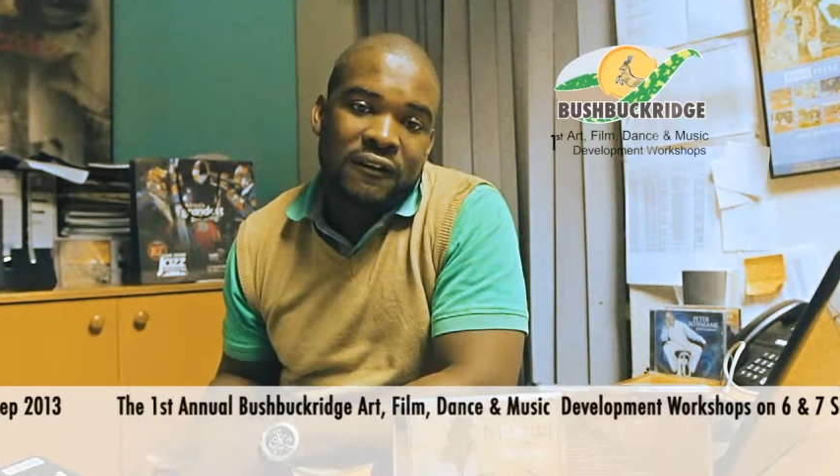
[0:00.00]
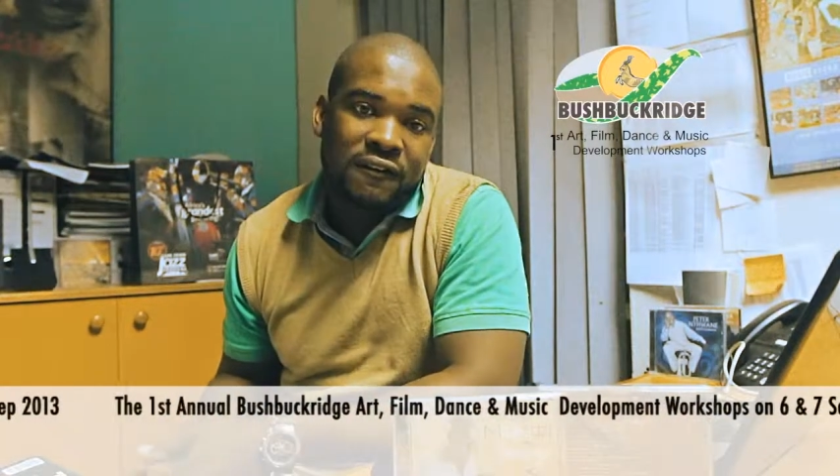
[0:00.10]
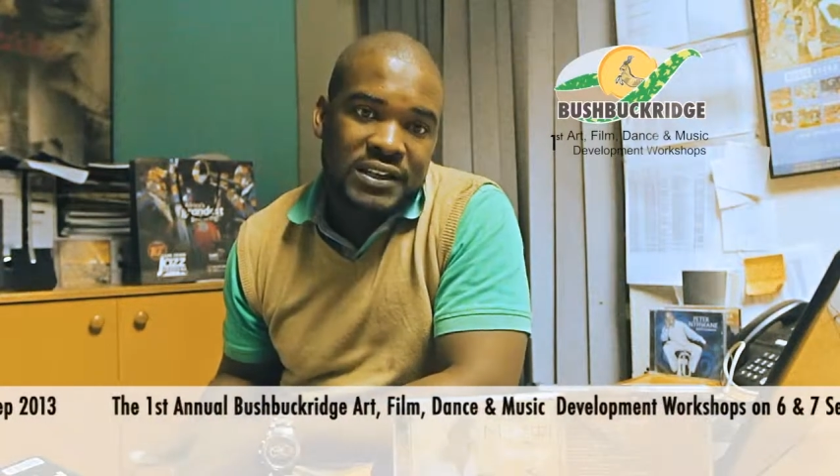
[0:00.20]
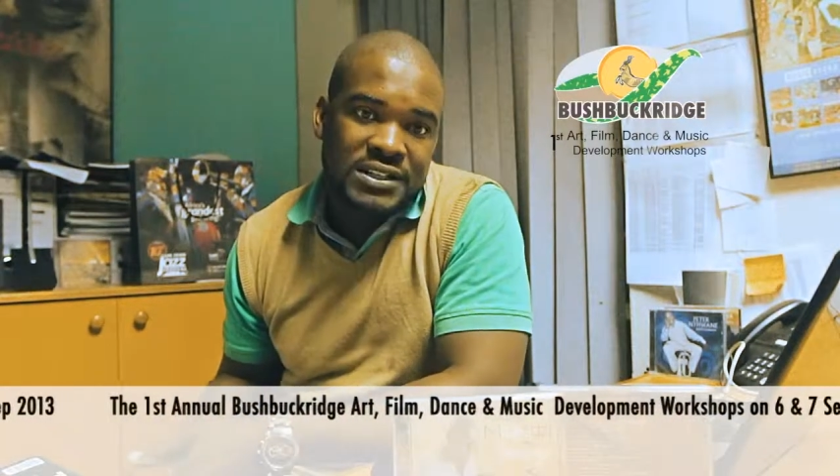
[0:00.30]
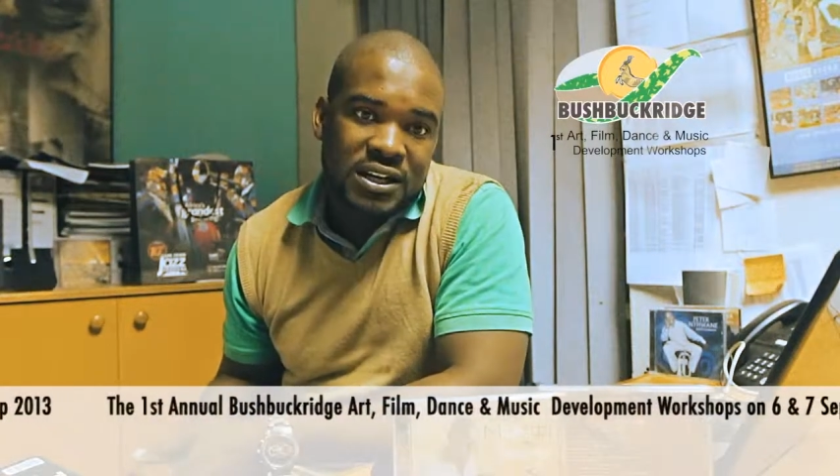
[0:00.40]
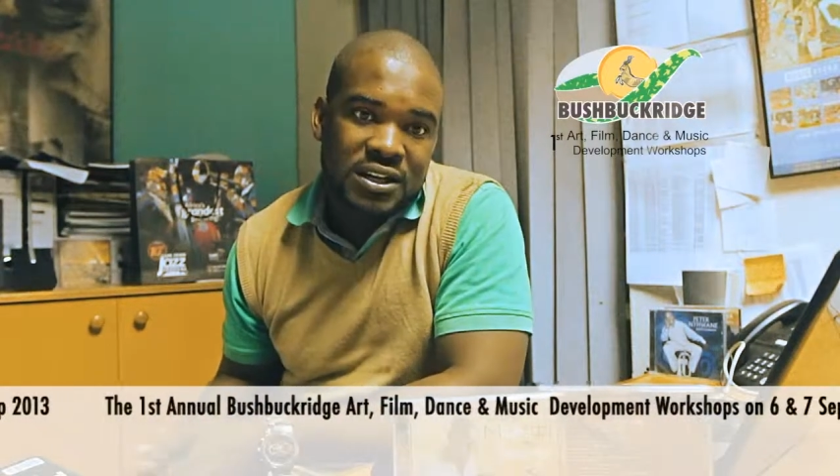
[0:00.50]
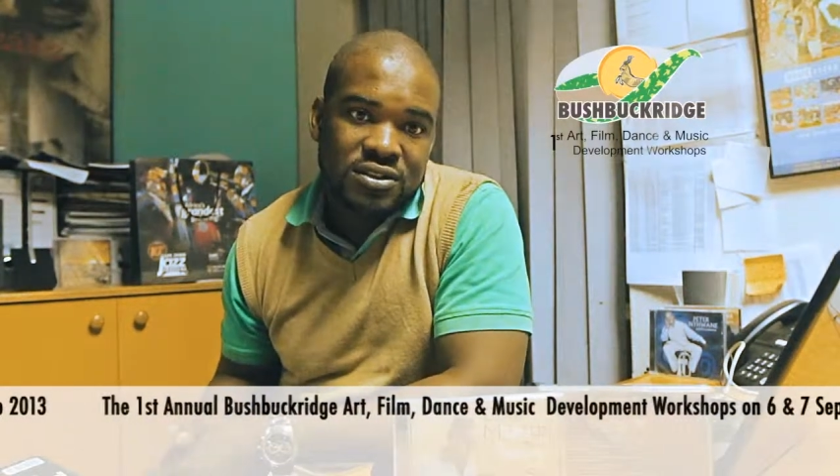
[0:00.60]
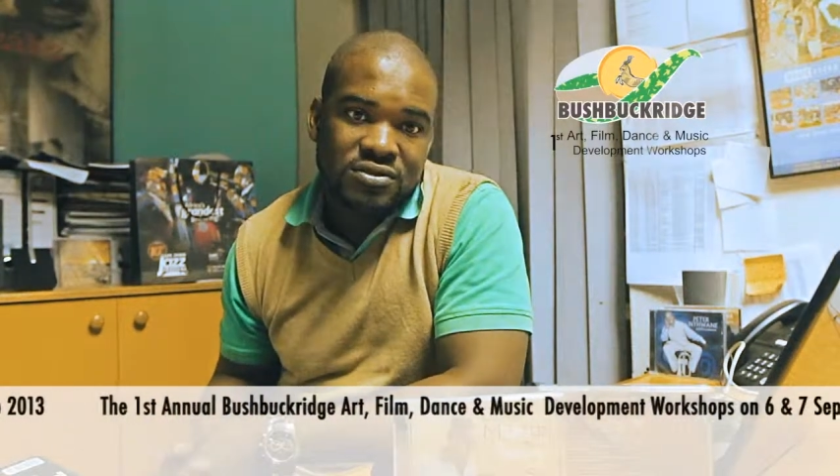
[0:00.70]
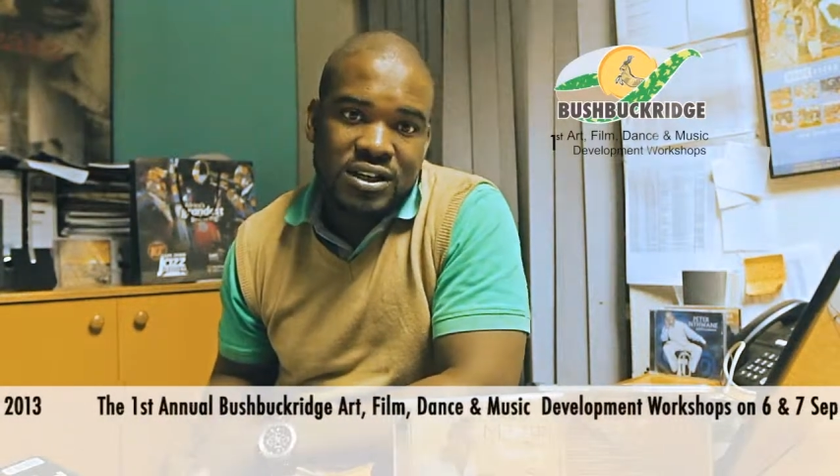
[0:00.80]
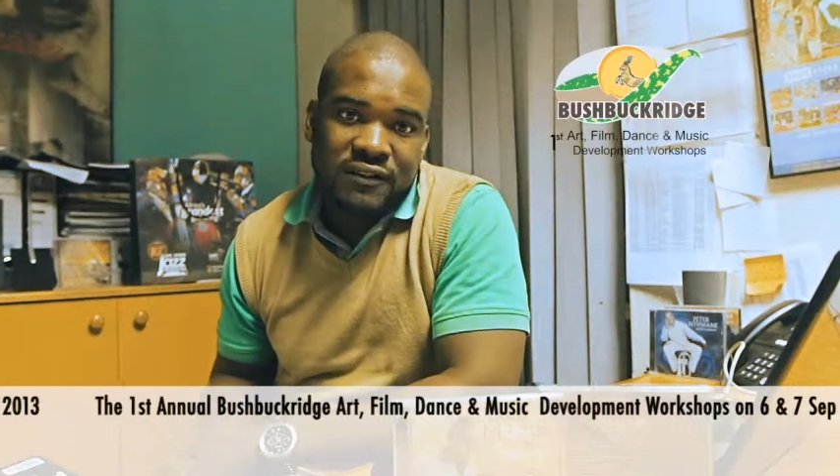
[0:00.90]
venturing
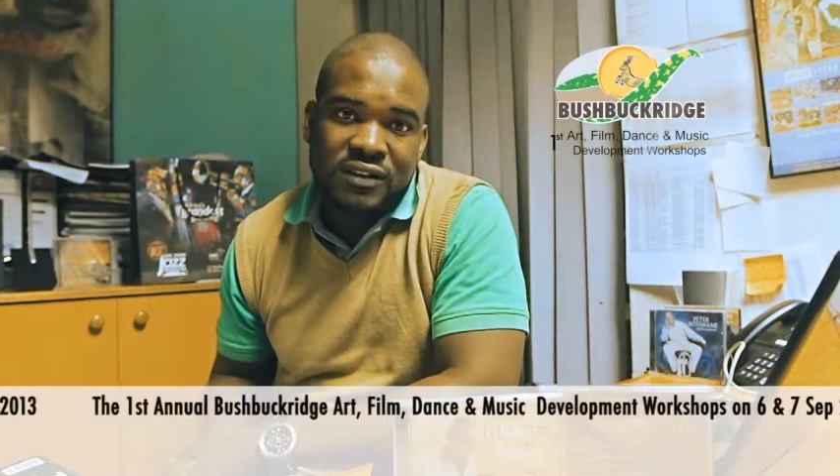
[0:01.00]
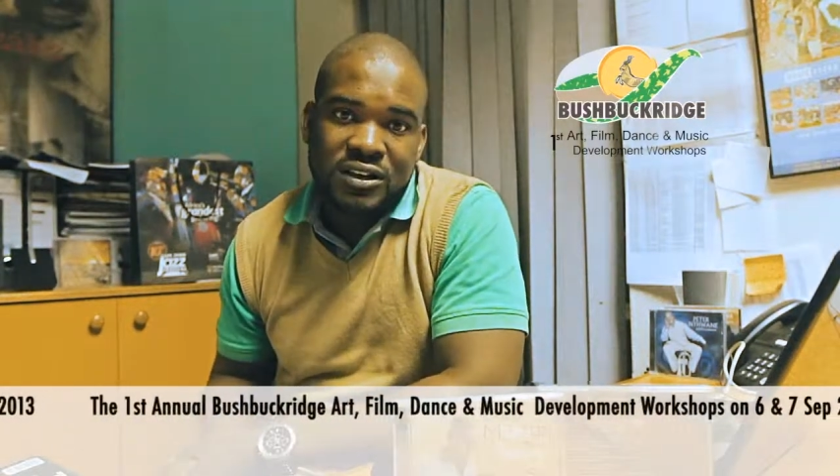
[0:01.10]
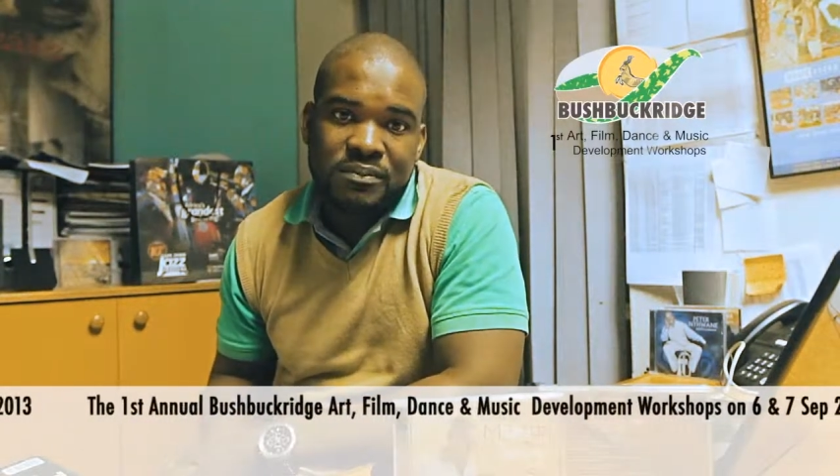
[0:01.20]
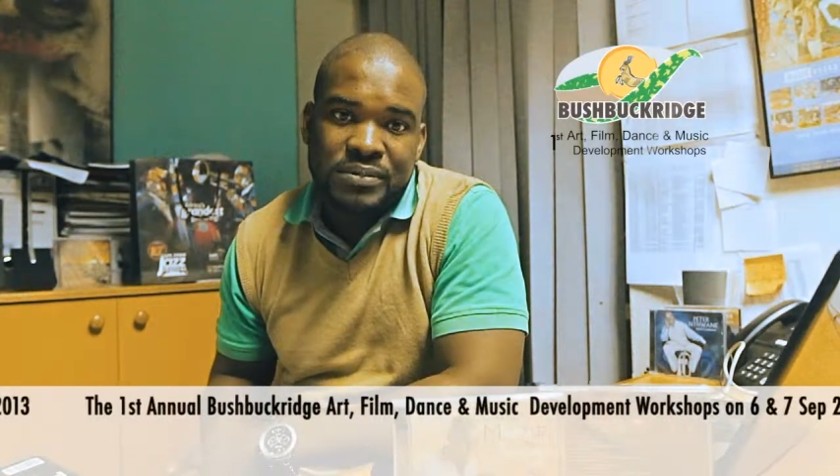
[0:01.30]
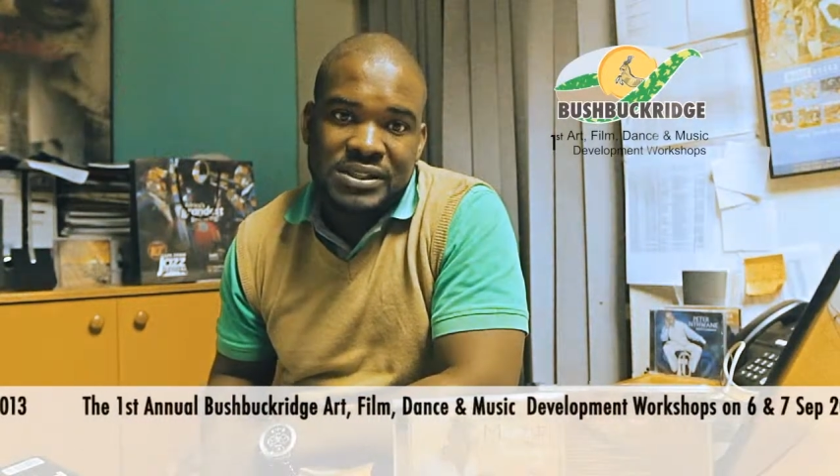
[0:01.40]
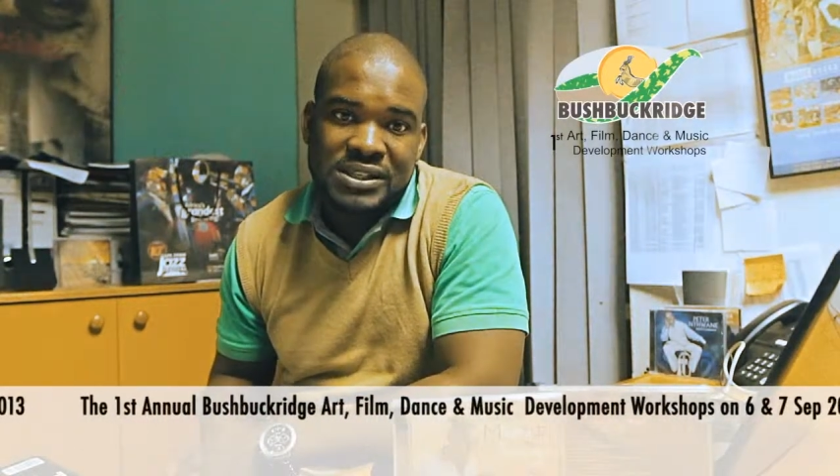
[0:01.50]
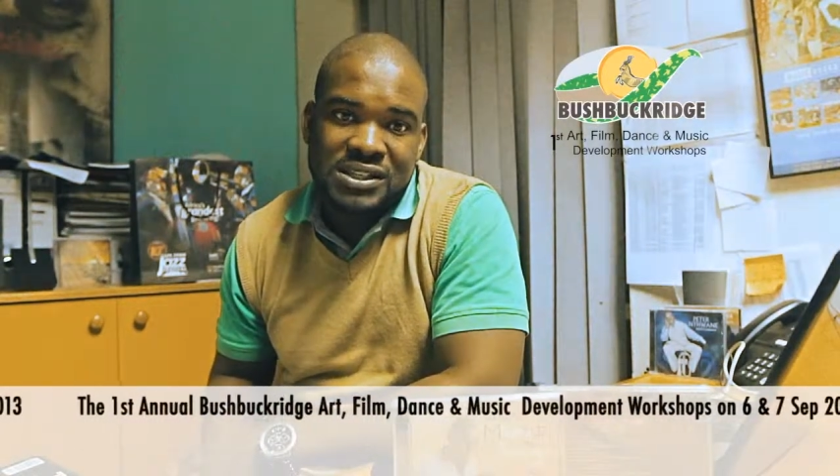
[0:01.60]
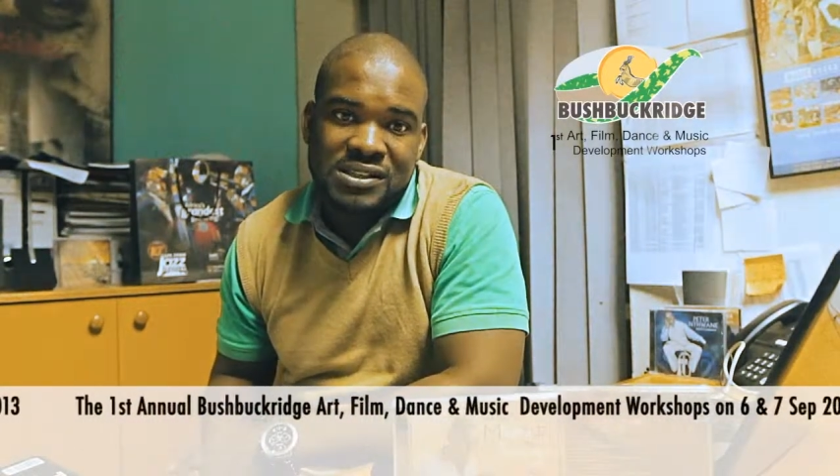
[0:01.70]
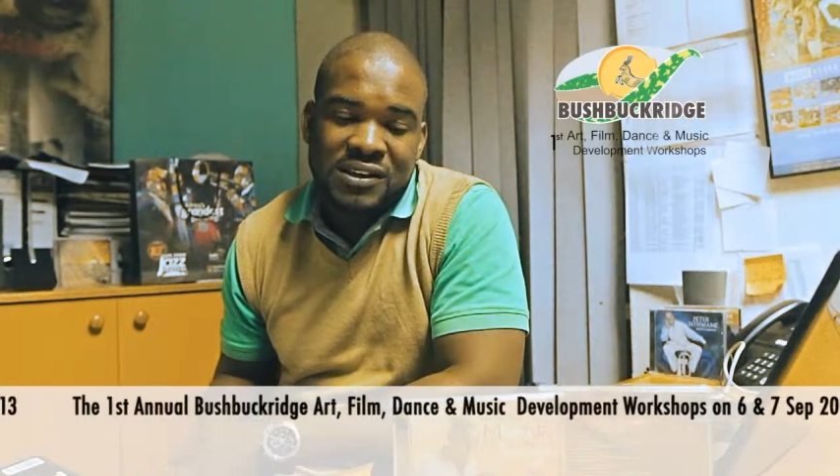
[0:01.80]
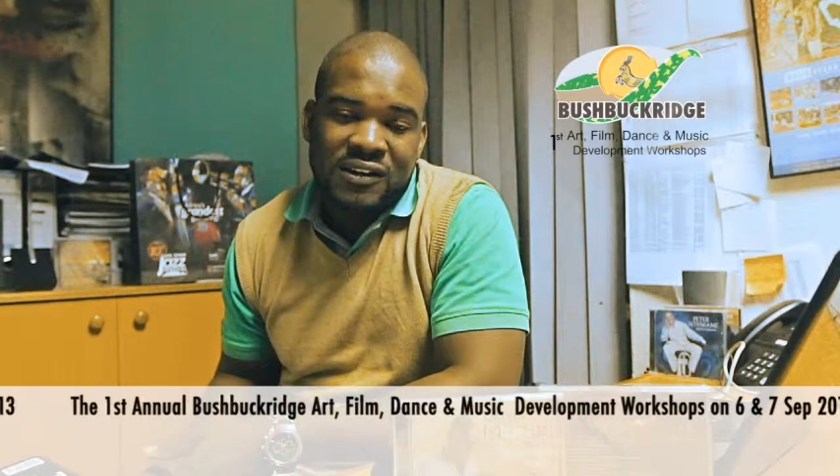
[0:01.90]
into the film
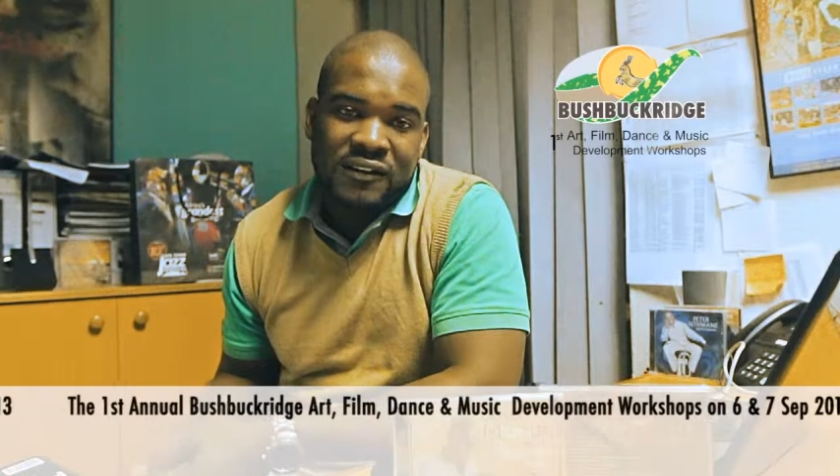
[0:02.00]
business,